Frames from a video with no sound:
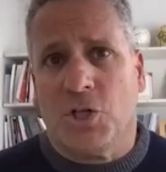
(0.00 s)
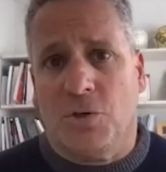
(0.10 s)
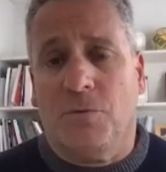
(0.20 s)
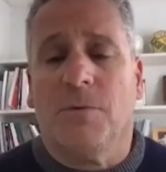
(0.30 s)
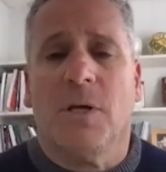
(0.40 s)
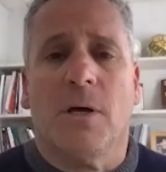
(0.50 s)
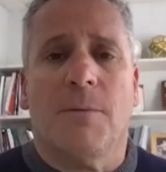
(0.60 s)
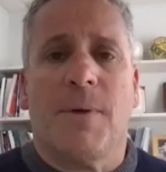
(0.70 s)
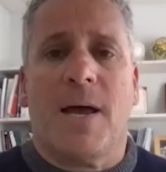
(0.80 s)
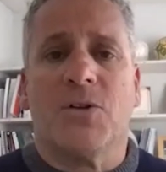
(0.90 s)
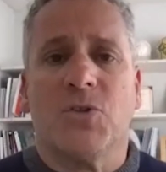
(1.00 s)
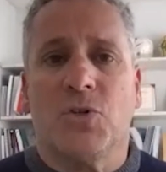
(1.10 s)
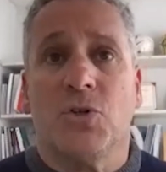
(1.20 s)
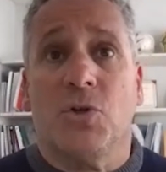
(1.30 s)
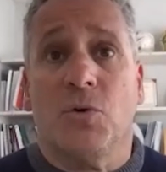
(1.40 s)
issue
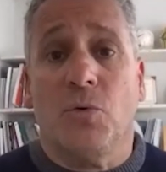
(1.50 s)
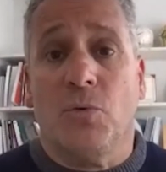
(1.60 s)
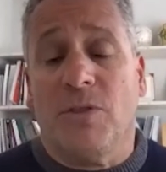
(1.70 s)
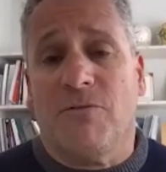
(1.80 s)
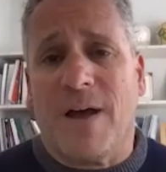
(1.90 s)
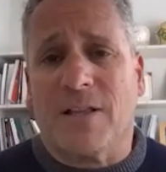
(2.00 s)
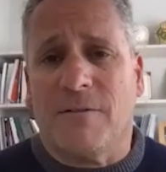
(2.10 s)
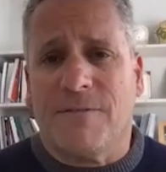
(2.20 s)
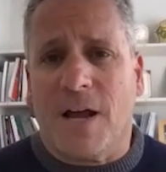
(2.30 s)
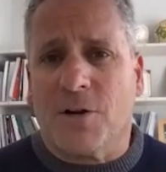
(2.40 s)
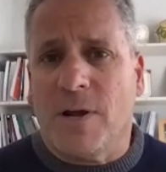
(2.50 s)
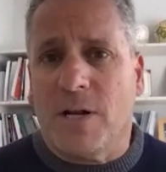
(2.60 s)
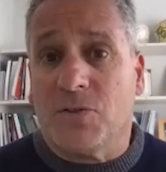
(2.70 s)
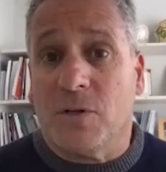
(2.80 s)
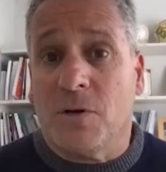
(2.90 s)
has to do with the fact that Factor
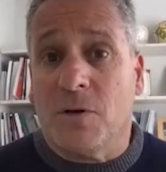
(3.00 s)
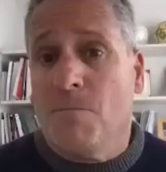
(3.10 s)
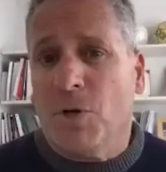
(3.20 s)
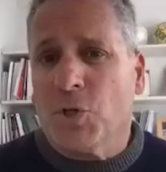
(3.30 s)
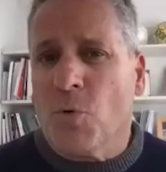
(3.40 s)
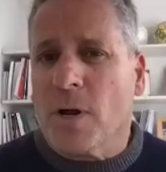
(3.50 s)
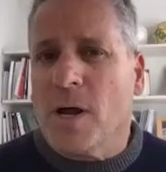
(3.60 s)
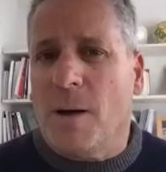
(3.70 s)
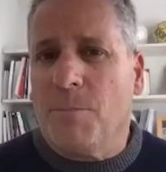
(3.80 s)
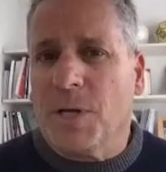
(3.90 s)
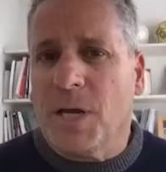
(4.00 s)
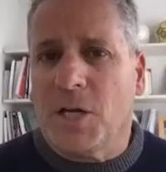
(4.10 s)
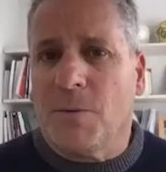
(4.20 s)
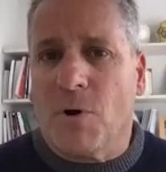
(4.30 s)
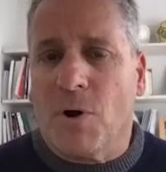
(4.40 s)
VIII is a much more
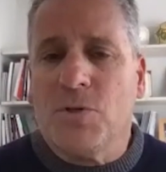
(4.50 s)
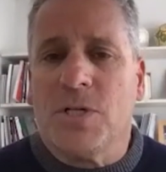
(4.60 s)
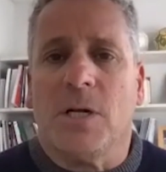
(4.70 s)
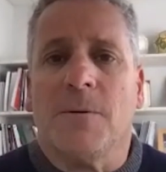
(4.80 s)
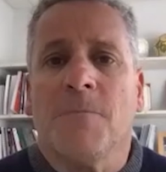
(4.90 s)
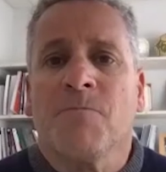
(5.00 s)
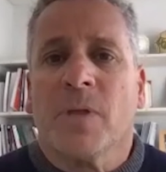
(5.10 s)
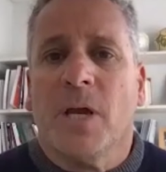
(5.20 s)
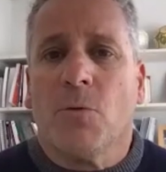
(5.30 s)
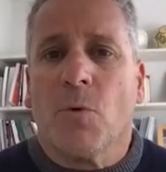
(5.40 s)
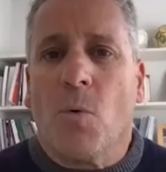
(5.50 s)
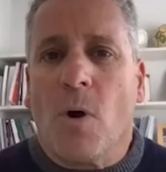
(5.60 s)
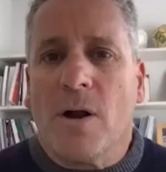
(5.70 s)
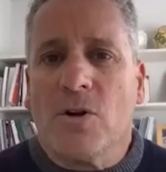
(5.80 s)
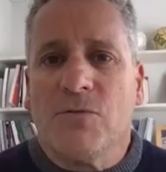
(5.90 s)
complicated protein. It
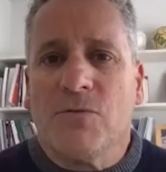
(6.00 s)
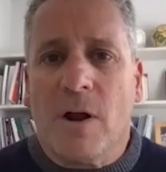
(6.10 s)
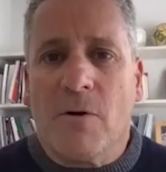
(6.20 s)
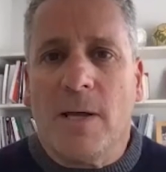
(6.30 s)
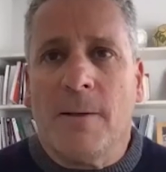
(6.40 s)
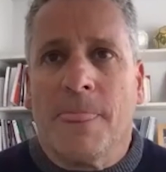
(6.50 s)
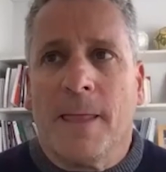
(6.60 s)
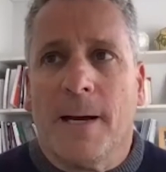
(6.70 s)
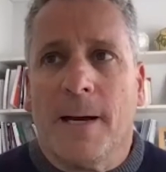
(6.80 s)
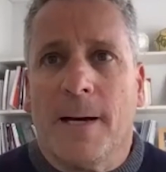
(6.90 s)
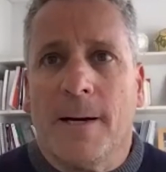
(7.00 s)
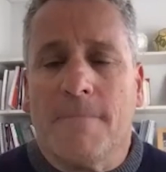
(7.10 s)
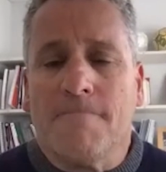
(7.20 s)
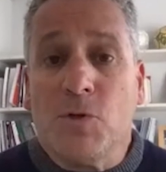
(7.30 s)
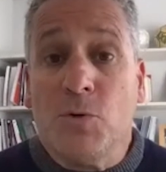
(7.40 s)
requires very
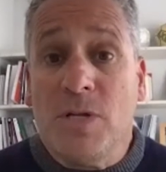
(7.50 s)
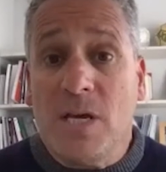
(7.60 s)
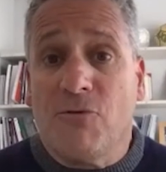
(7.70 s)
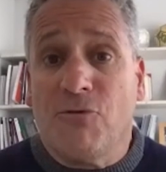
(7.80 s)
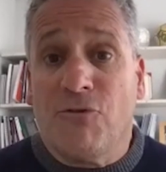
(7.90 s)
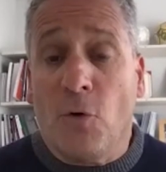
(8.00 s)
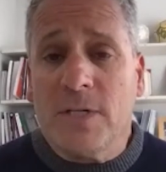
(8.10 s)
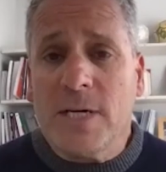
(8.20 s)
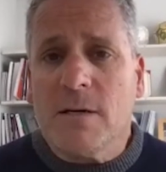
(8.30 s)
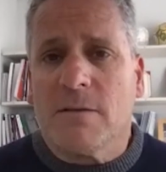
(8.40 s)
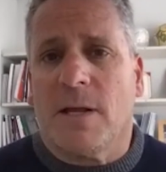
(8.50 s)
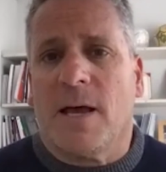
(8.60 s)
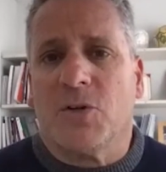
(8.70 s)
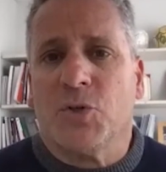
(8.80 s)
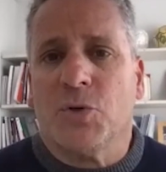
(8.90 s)
unique folding that
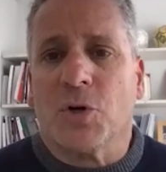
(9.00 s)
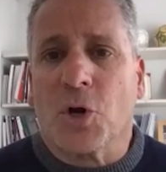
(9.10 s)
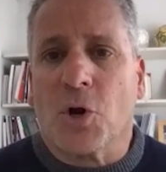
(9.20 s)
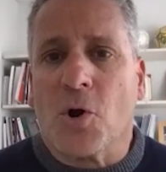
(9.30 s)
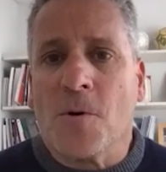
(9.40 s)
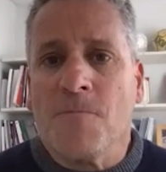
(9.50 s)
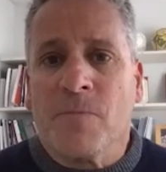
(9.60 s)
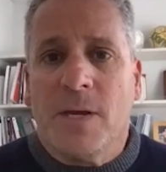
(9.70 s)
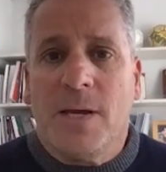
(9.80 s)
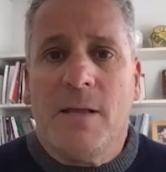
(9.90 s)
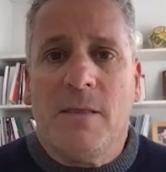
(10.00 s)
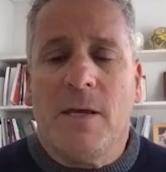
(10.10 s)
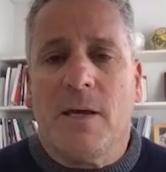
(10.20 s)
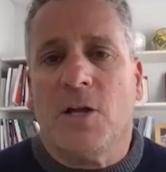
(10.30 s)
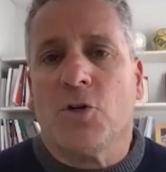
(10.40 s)
has to occur in
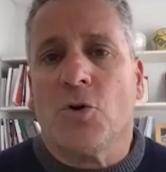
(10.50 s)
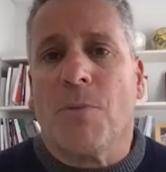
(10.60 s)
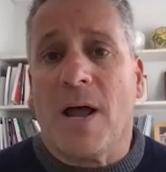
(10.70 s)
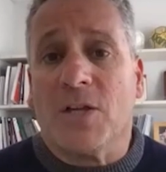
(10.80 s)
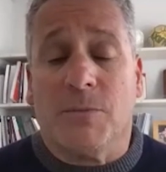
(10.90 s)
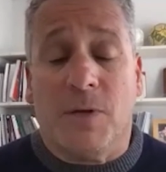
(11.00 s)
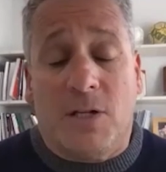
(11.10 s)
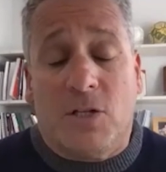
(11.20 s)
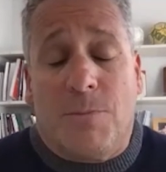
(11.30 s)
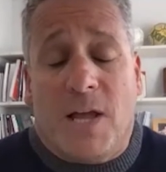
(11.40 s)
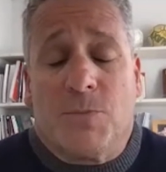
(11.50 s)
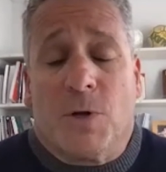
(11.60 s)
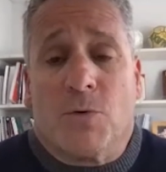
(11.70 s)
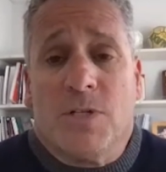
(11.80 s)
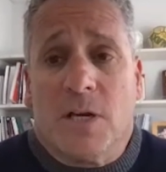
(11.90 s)
the
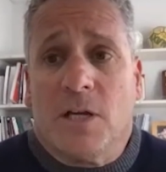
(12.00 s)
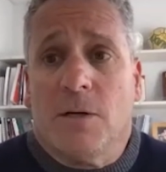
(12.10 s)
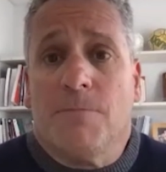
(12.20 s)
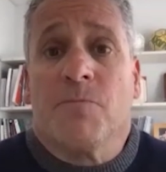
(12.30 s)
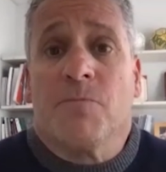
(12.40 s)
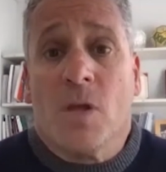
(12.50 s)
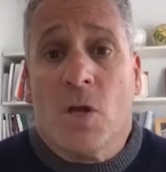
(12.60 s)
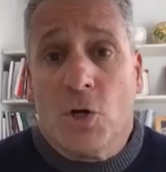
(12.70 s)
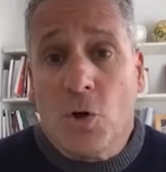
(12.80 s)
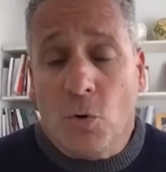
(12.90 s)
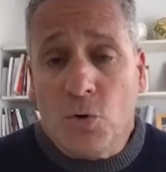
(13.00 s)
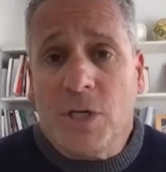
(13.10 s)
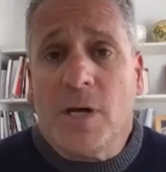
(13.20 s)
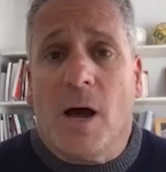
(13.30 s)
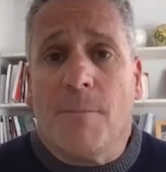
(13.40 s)
endoplasmic reticulum
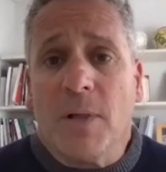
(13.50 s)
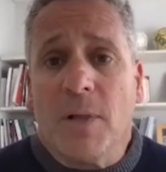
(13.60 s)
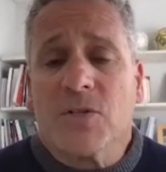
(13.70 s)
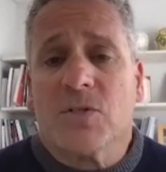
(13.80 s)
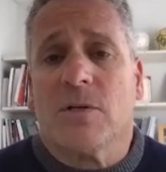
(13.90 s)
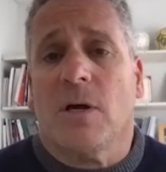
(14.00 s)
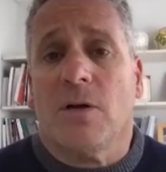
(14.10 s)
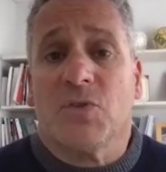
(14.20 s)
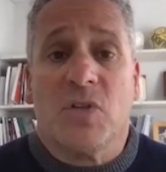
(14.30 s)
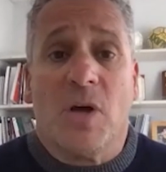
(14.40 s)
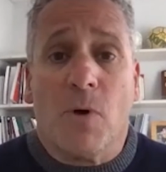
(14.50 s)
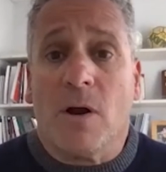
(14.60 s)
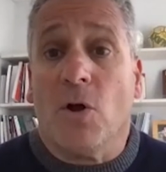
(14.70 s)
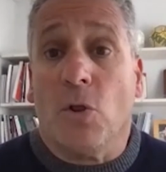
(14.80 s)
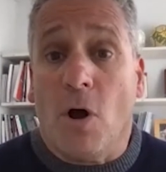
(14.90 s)
Golgi complex.
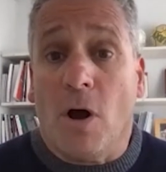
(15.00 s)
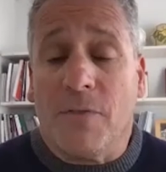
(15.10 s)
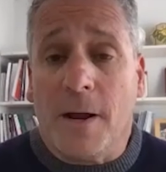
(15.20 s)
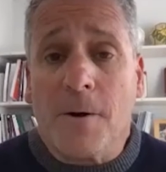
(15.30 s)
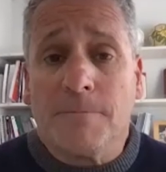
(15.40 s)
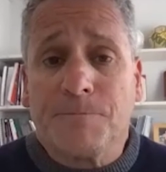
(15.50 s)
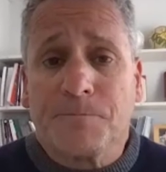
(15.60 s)
Somewhere along there